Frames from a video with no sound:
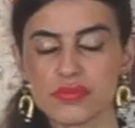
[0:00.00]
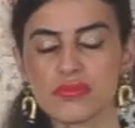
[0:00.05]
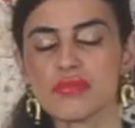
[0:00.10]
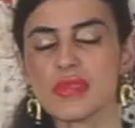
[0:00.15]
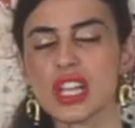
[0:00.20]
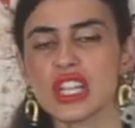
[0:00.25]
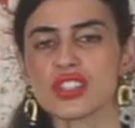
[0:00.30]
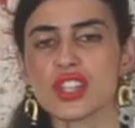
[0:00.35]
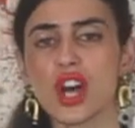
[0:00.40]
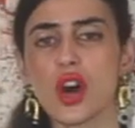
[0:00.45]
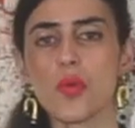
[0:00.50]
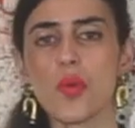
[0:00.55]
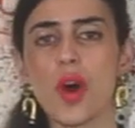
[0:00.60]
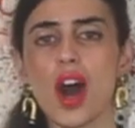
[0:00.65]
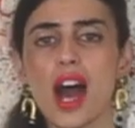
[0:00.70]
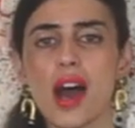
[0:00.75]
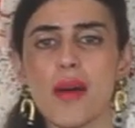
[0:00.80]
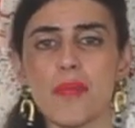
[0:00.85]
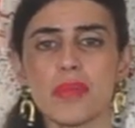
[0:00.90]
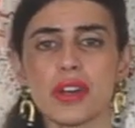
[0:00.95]
So
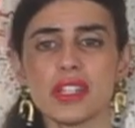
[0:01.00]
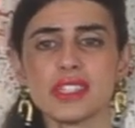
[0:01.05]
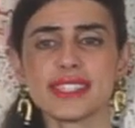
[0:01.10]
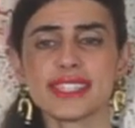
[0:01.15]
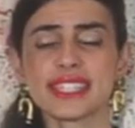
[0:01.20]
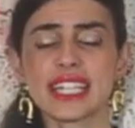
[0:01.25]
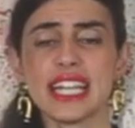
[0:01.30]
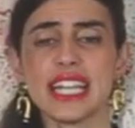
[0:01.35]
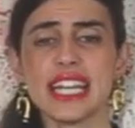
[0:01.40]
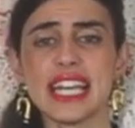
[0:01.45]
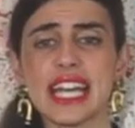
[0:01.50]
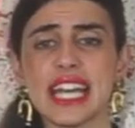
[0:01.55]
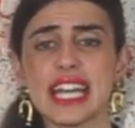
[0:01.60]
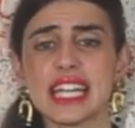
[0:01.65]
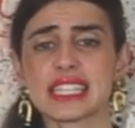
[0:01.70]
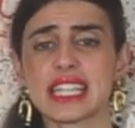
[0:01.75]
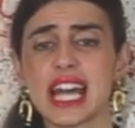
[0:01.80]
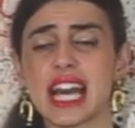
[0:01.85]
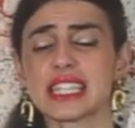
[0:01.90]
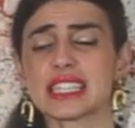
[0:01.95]
what happens
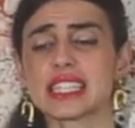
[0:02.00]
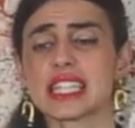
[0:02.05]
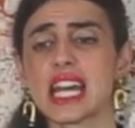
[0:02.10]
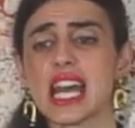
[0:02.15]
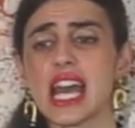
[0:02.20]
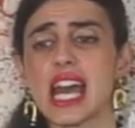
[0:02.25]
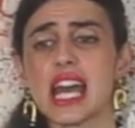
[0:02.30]
is that